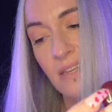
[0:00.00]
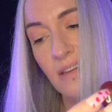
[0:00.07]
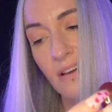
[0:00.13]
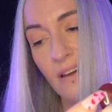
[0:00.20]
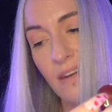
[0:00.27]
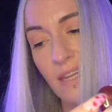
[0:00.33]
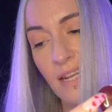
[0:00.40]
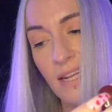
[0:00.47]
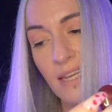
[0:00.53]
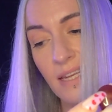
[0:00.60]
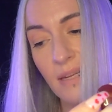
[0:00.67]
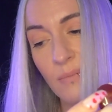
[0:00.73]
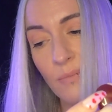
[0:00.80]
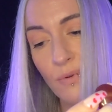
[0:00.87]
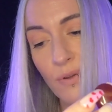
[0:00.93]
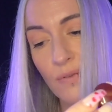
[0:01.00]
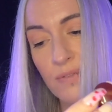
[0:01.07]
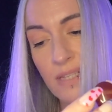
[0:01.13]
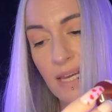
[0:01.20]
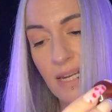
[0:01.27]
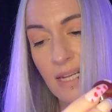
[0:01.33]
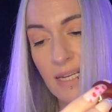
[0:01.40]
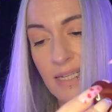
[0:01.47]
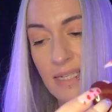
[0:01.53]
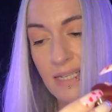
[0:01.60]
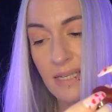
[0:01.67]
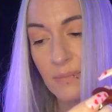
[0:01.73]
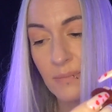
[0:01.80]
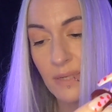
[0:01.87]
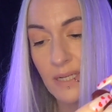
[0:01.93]
Carnelian improves
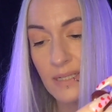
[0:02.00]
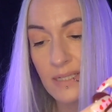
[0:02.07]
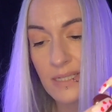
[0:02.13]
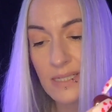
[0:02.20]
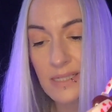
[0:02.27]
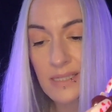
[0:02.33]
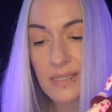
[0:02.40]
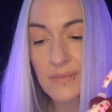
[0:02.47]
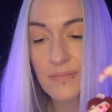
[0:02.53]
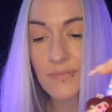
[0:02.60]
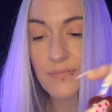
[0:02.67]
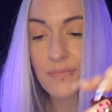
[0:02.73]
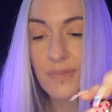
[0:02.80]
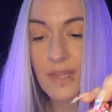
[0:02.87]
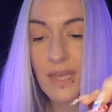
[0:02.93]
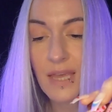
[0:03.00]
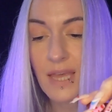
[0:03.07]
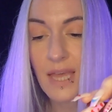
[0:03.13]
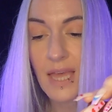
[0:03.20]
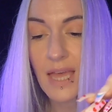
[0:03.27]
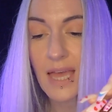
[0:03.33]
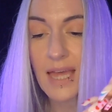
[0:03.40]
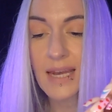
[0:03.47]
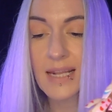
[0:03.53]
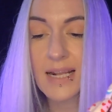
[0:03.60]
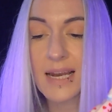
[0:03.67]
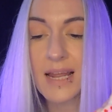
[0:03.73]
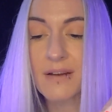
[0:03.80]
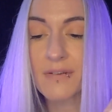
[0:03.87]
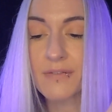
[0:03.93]
analytic abilities and
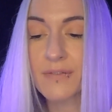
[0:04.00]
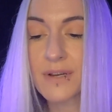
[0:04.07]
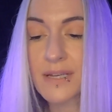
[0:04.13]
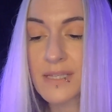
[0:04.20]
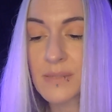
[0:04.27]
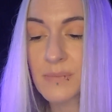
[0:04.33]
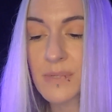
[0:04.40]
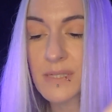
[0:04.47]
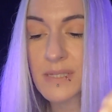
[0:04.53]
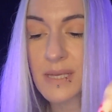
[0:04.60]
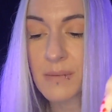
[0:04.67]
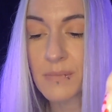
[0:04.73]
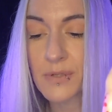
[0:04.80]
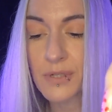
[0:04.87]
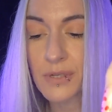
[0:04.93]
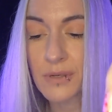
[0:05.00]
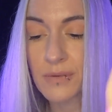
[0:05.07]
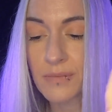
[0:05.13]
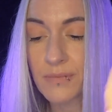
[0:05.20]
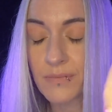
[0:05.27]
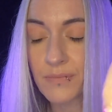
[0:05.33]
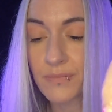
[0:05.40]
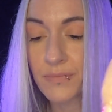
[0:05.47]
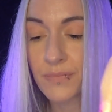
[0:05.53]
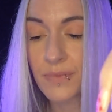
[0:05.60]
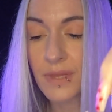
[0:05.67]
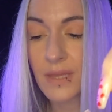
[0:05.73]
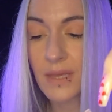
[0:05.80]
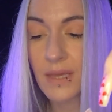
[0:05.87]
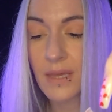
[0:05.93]
clarifies perception.
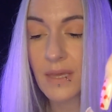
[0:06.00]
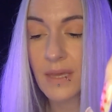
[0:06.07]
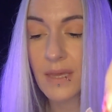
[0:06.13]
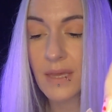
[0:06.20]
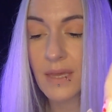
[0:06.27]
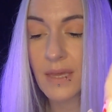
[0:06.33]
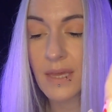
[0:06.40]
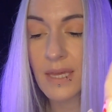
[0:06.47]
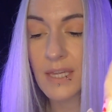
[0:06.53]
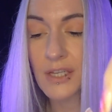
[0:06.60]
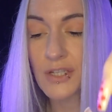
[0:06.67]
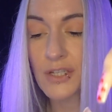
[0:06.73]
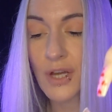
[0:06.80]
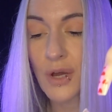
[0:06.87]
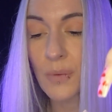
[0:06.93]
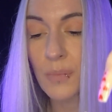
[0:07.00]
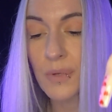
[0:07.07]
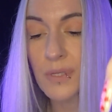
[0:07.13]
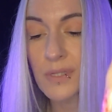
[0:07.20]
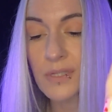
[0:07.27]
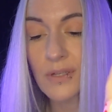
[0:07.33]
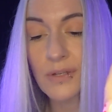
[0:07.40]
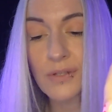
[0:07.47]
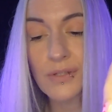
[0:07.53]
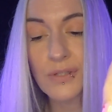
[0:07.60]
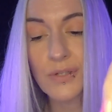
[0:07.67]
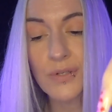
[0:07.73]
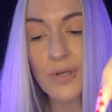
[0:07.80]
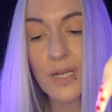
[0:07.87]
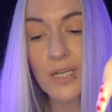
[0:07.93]
It sharpens
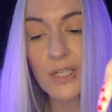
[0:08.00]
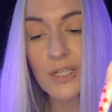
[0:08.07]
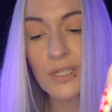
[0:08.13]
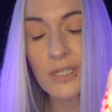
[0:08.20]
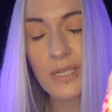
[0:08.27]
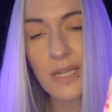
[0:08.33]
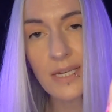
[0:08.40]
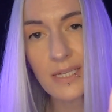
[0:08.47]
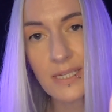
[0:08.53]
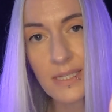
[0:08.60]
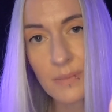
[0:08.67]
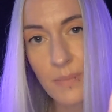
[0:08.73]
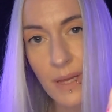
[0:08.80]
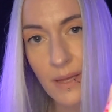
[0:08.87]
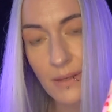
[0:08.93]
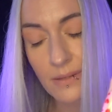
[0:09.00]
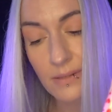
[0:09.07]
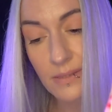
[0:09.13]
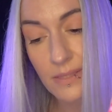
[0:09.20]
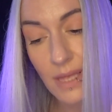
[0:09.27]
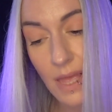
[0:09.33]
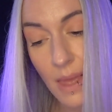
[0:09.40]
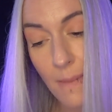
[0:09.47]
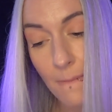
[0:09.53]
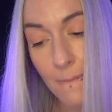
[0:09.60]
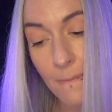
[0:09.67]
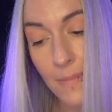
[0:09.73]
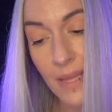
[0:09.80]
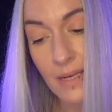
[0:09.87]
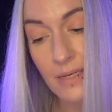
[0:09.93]
concentration and dispels
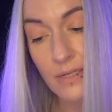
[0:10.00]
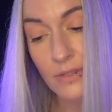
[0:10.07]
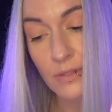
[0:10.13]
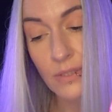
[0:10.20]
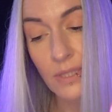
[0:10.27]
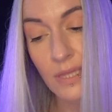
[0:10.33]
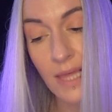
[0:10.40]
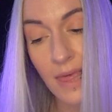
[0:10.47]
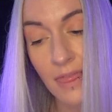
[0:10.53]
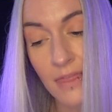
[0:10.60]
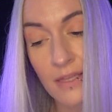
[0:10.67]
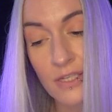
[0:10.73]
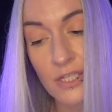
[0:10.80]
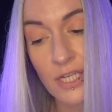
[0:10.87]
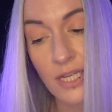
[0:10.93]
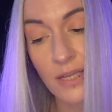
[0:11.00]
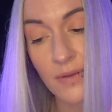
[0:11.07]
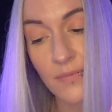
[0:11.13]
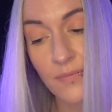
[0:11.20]
mental lethargy.